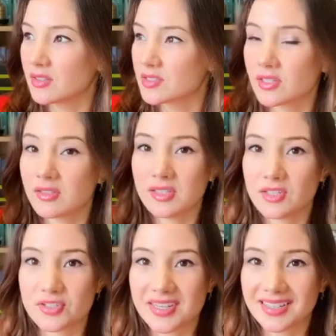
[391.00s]
suddenly
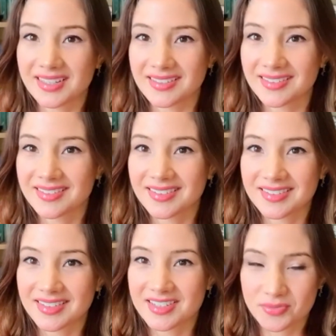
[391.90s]
you see clear.
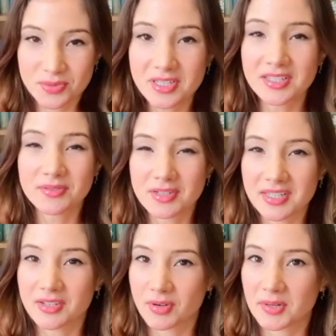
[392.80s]
It's really, really
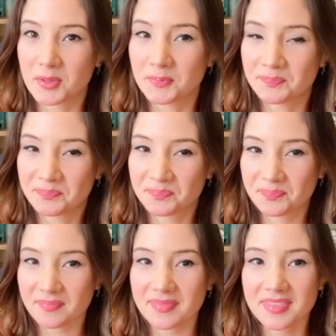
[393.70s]
incredible.
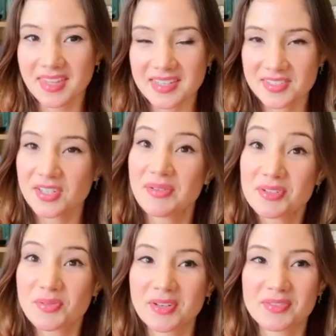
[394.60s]
So that
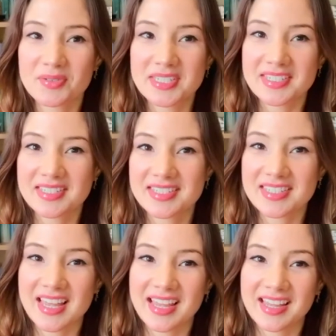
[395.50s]
was one of the reasons.
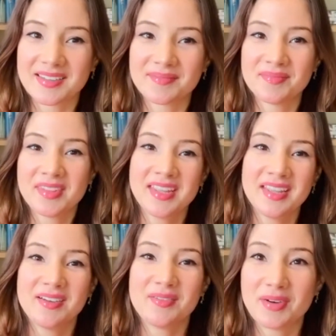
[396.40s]

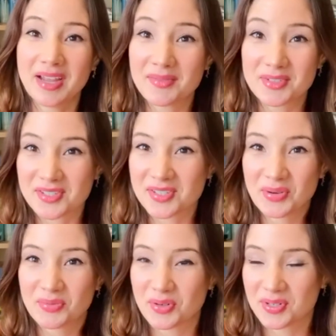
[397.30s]
I was also,
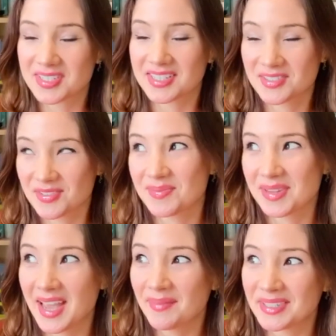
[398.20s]
of course, extremely
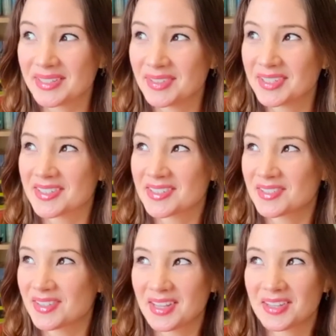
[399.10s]
happy,
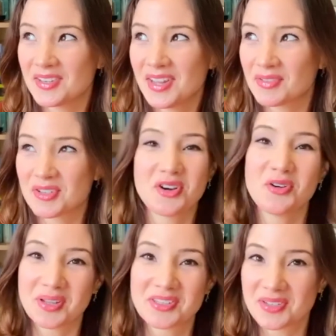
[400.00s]
because like you never know
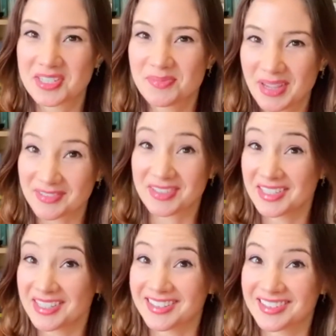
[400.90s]
what to expect when
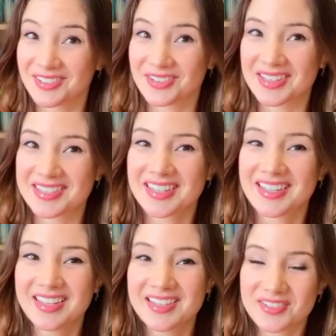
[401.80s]
you go through this.
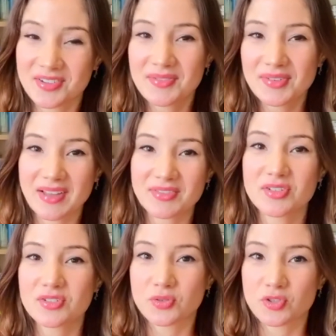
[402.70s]
So even after
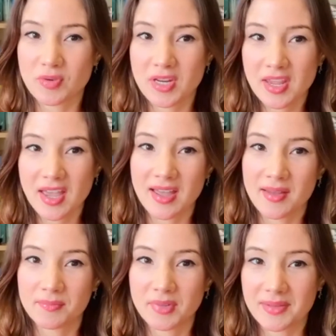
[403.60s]
the surgery
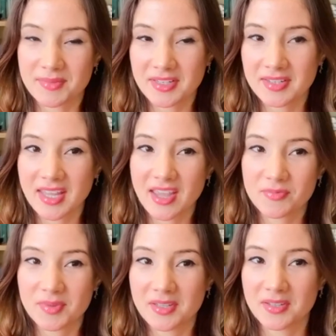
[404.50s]
came in, they gave
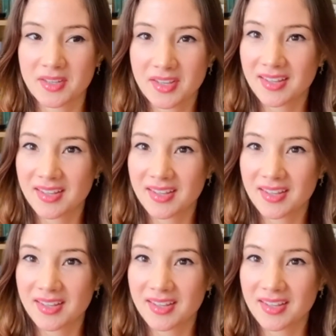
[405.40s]
me